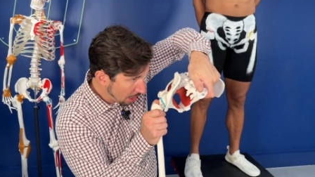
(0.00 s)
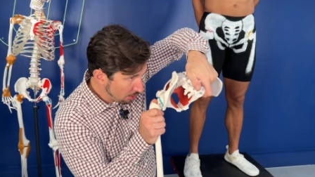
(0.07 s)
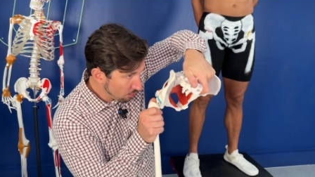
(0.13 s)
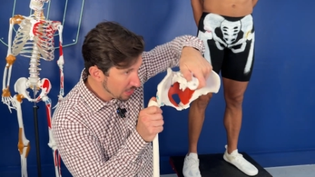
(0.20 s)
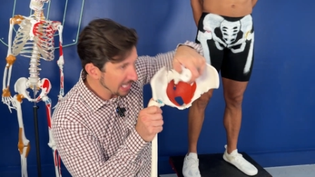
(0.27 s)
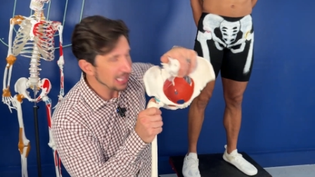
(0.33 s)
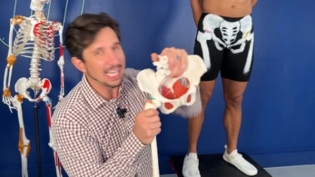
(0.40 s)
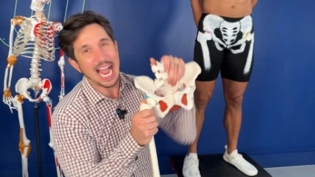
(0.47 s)
on
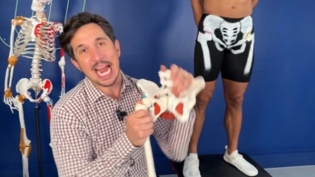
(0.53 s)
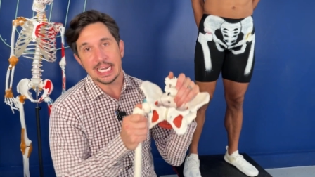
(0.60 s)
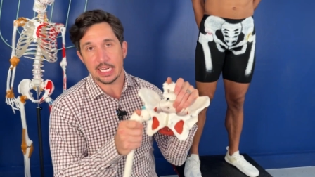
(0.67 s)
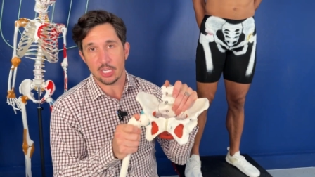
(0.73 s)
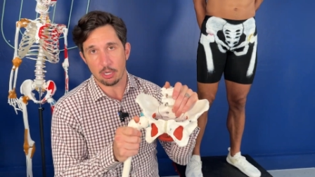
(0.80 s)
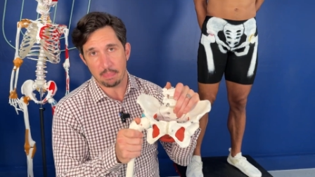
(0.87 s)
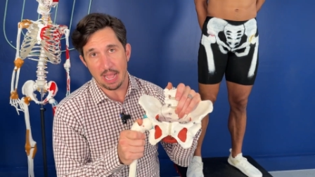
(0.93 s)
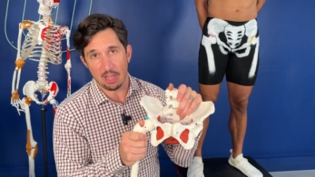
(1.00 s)
realigning
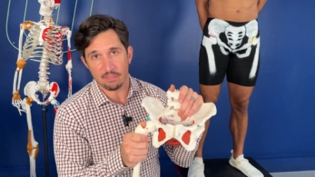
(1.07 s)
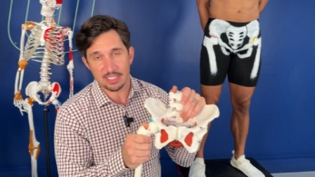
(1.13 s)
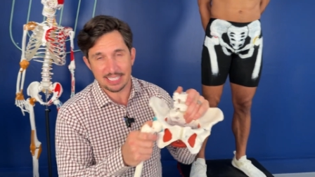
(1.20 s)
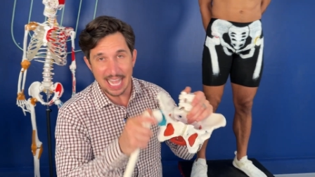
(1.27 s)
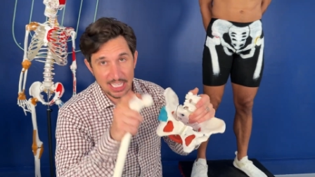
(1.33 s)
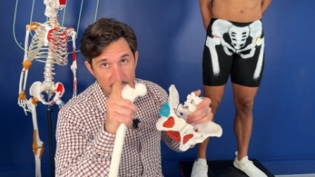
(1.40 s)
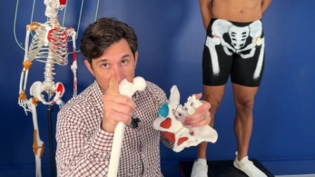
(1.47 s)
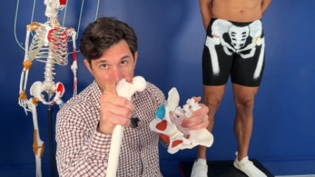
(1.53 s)
your pelvis.
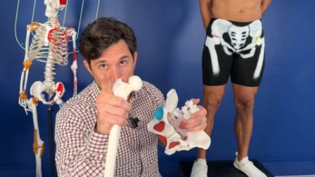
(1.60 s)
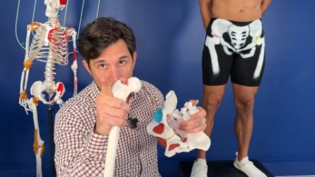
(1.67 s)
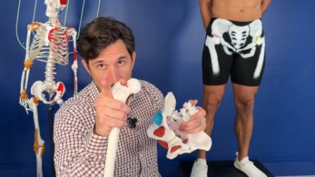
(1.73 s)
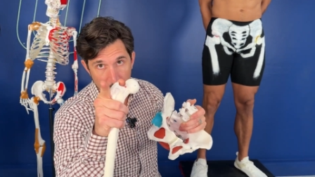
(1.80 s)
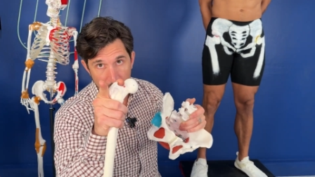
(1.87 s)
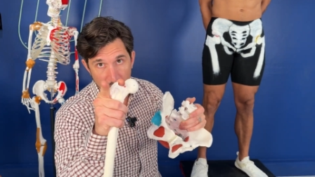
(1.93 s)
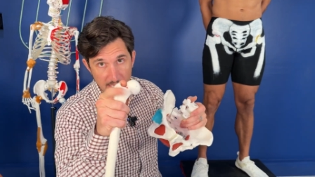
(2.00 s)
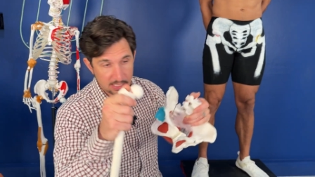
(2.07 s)
That's the focal
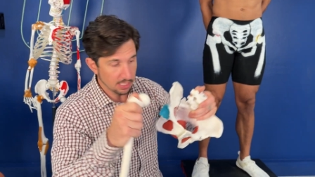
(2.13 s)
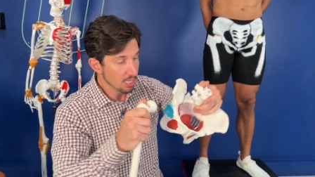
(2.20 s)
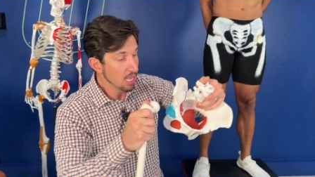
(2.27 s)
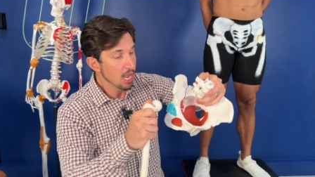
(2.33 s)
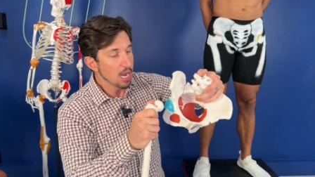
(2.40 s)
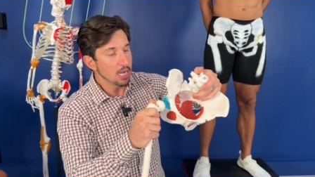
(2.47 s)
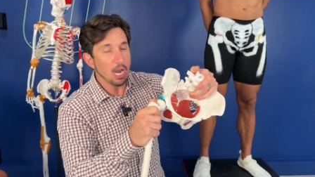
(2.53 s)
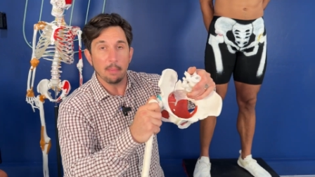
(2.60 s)
point.
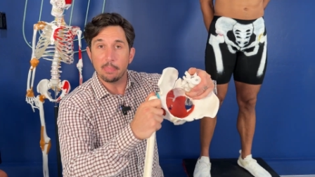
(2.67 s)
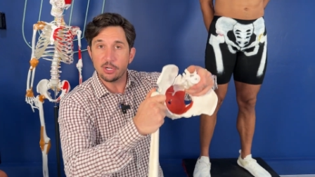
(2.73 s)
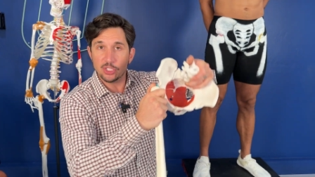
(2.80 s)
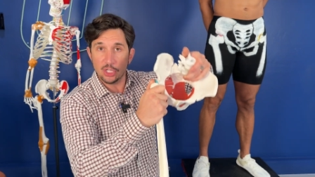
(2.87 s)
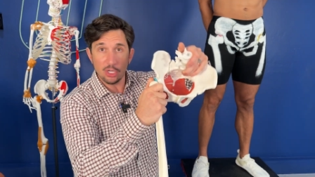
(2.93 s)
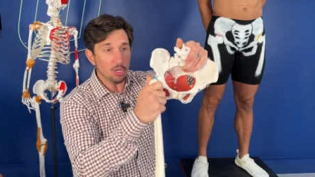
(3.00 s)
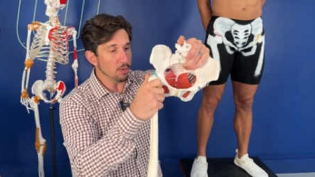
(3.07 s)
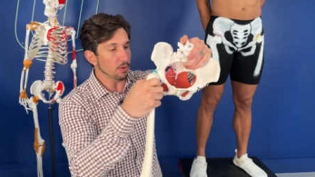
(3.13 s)
Number
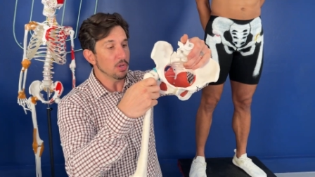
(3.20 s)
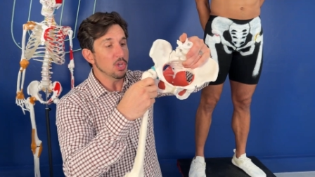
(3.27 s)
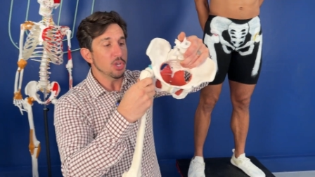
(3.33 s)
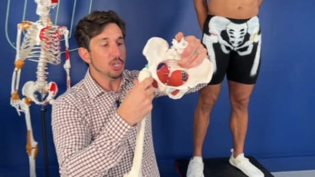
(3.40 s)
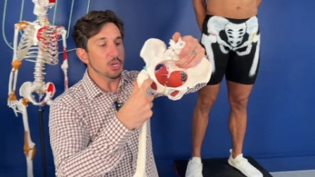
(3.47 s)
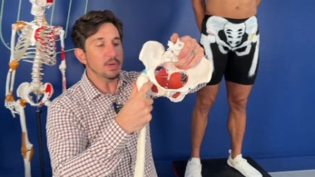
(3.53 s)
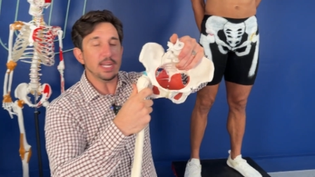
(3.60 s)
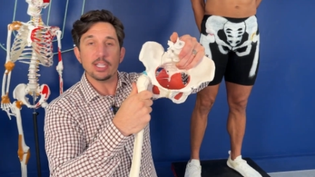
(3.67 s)
two,
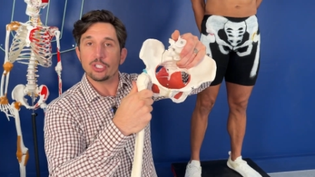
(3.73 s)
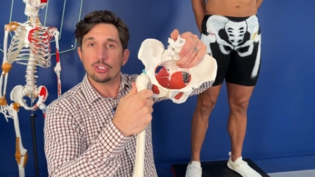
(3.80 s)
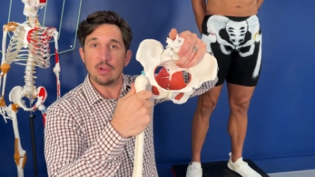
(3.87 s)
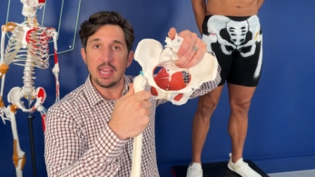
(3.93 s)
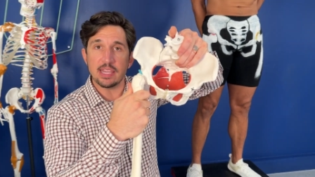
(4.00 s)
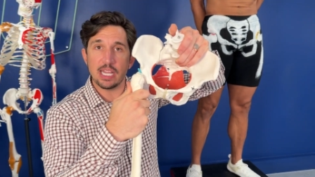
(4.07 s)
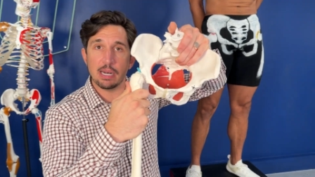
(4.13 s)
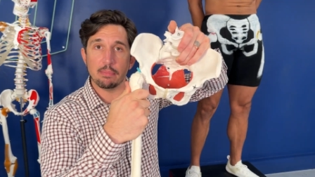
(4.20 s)
you need to
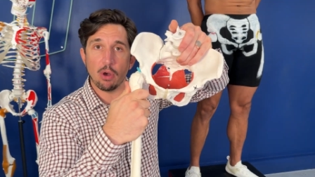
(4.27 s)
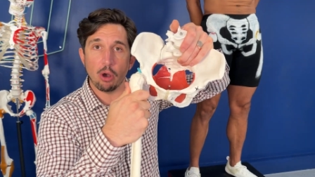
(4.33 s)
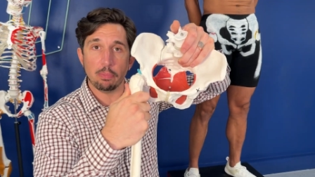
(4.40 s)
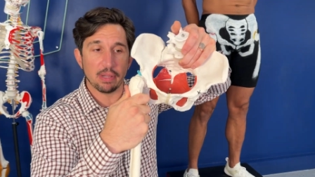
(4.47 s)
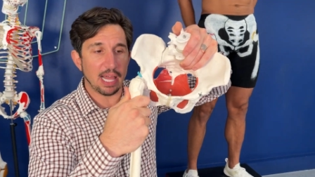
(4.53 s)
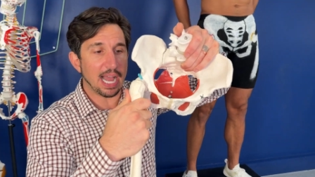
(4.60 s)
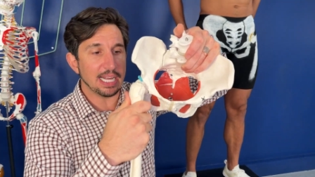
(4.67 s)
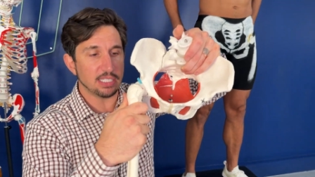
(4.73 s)
strengthen and
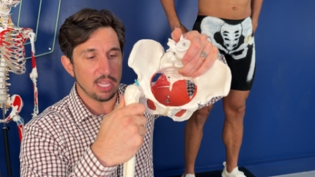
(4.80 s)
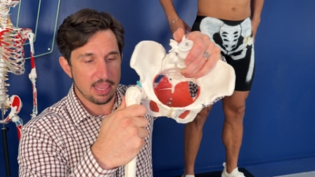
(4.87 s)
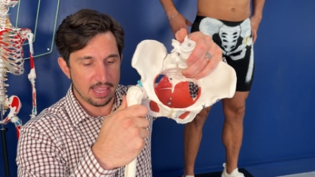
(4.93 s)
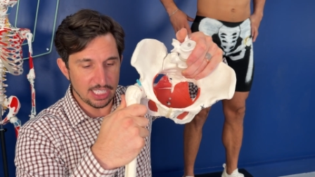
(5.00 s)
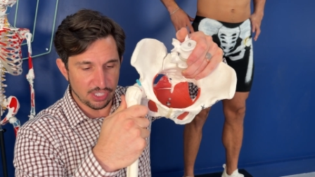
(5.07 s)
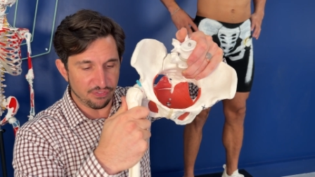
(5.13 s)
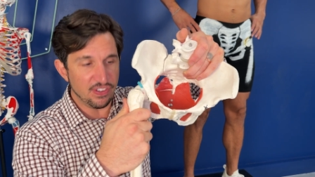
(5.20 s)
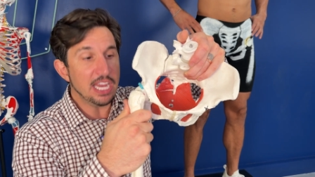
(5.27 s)
mobilize
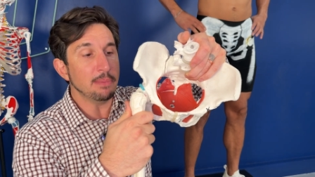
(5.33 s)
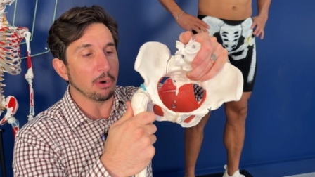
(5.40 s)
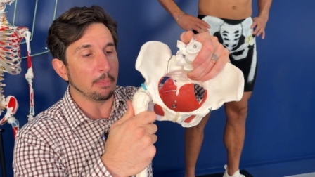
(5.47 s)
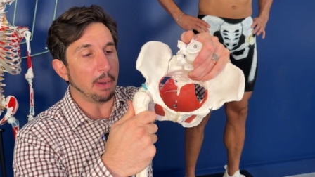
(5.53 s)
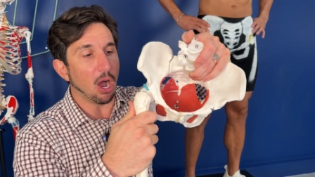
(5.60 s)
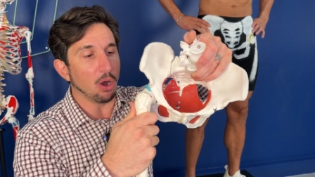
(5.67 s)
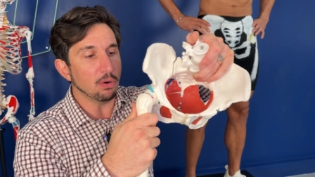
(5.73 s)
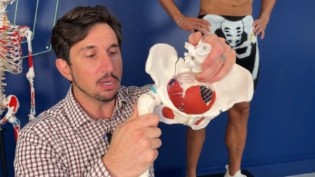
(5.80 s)
this femur
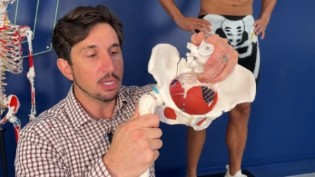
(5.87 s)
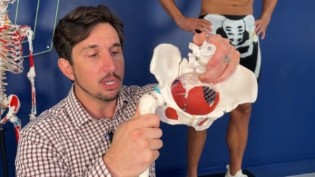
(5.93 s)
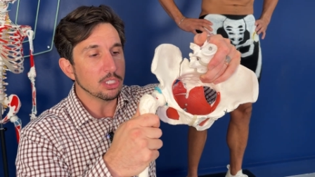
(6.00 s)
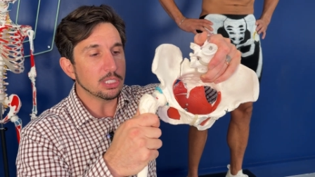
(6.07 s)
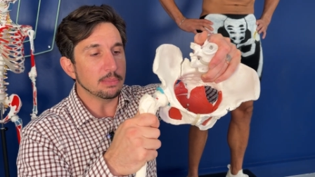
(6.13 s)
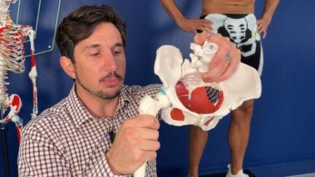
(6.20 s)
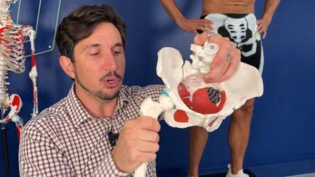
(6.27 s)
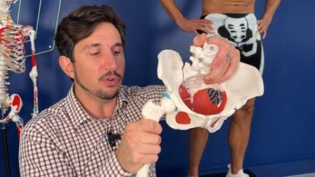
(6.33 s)
bone
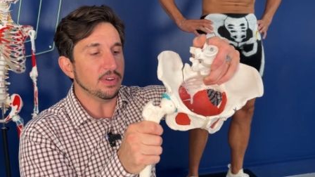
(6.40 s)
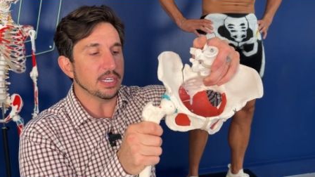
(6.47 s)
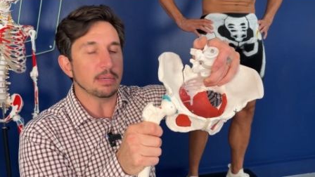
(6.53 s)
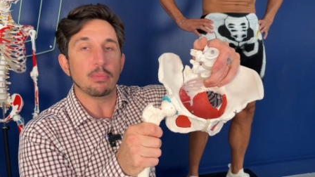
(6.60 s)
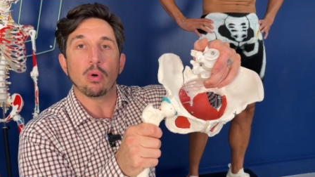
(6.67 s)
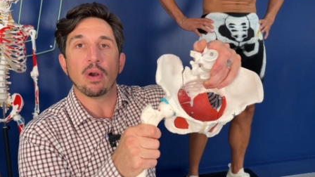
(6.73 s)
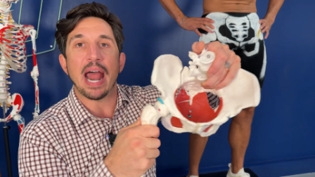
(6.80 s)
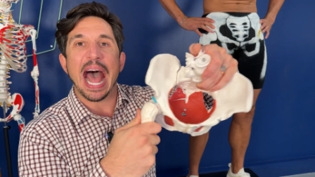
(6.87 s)
to move into
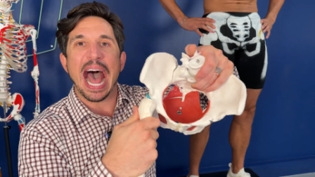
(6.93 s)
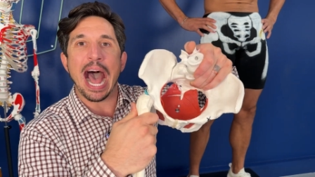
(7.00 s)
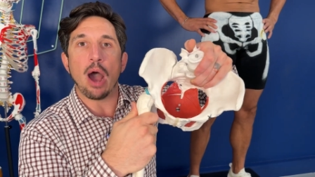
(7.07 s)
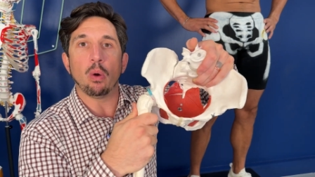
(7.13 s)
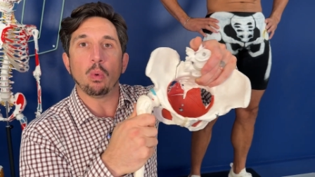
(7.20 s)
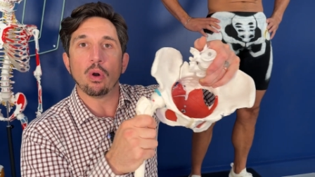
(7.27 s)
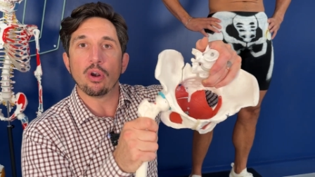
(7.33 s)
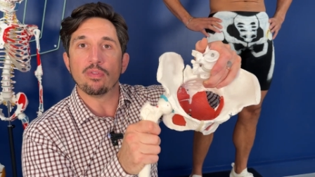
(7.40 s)
more
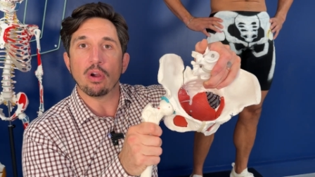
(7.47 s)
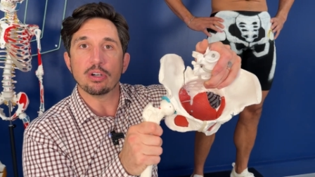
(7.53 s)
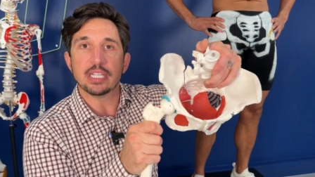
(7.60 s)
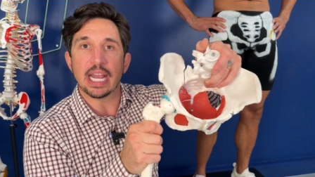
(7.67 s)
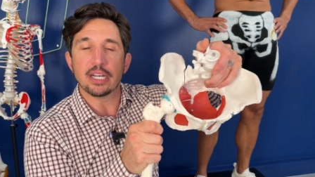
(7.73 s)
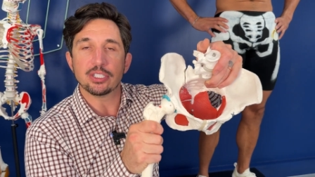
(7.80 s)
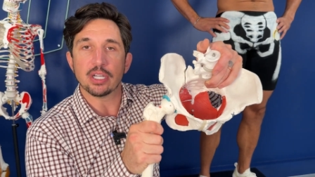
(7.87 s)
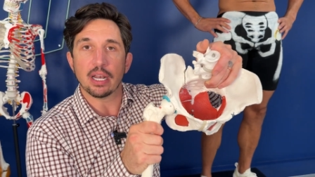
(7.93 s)
outward
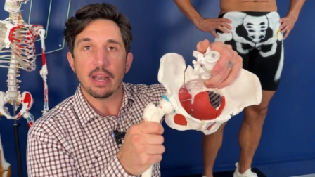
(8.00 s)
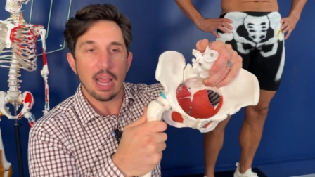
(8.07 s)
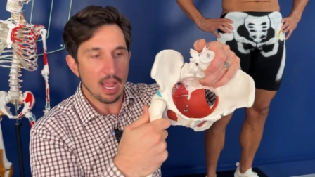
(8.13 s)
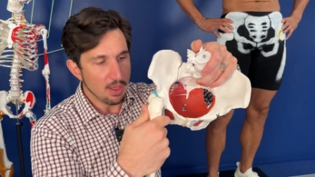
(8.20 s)
rotation.